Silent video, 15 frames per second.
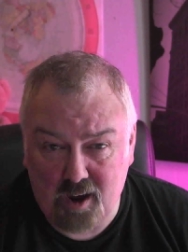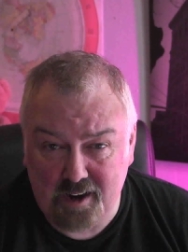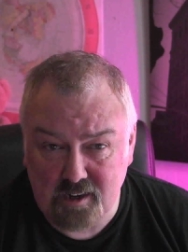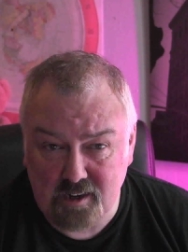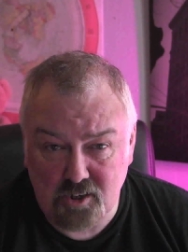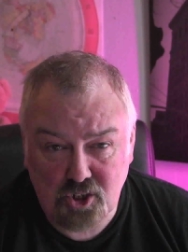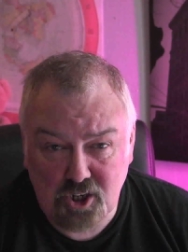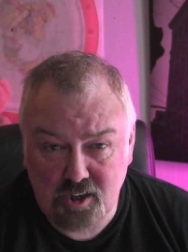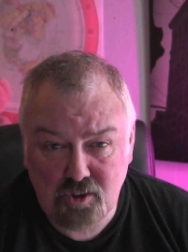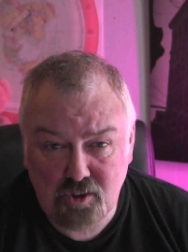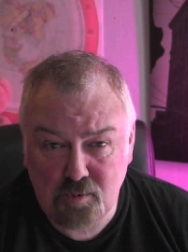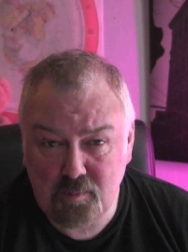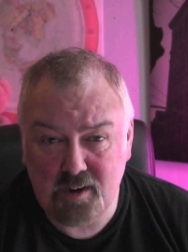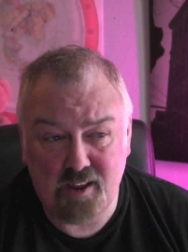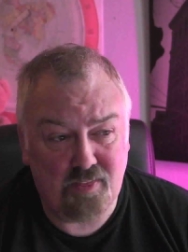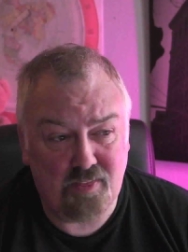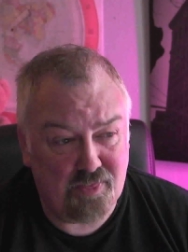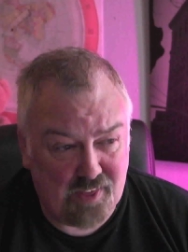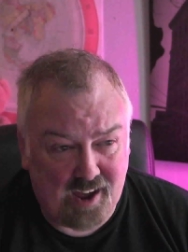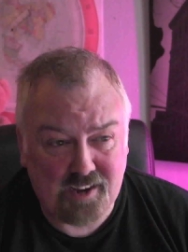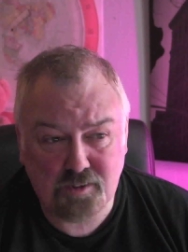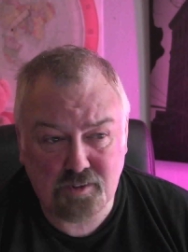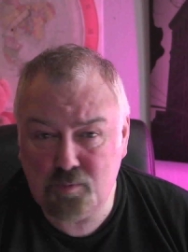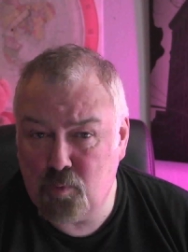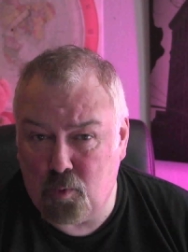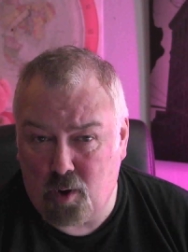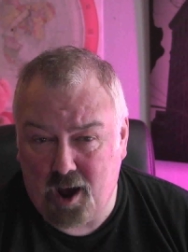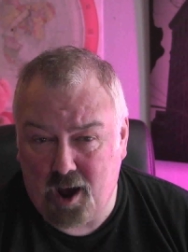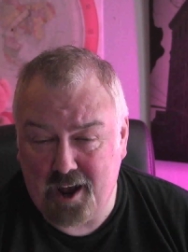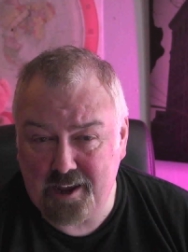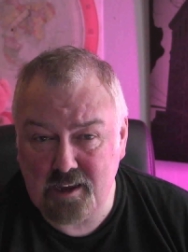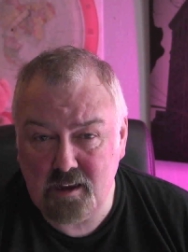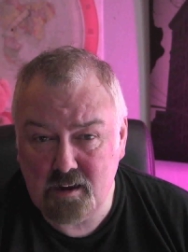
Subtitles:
English gentleman, and that's why